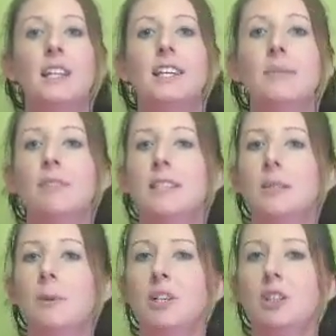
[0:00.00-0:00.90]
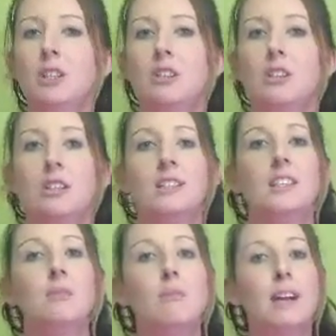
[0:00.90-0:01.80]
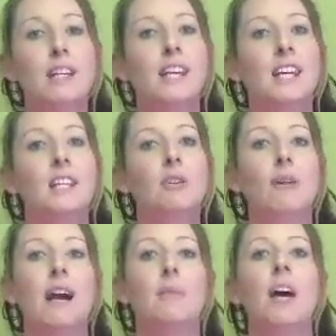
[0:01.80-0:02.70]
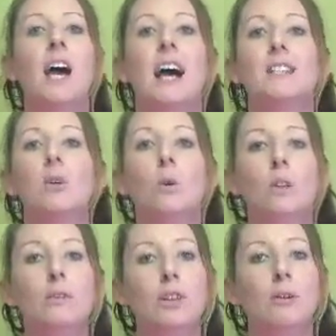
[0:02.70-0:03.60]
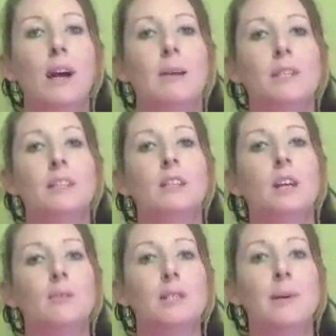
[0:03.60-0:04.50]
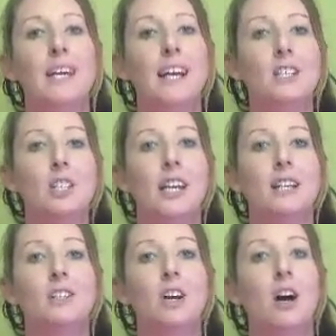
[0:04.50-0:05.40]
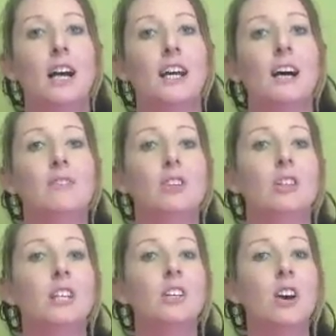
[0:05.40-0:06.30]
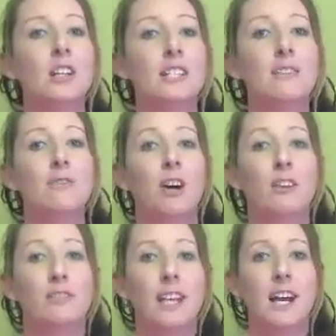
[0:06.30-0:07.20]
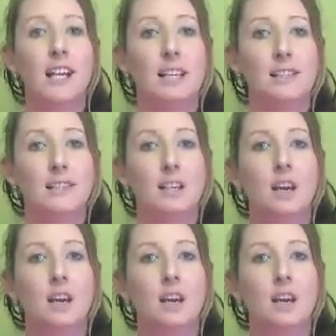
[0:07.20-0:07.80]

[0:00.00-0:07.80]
This was especially noticed in the Red King crab, as all of the crabs in the lowest pH tank died after only 95 days.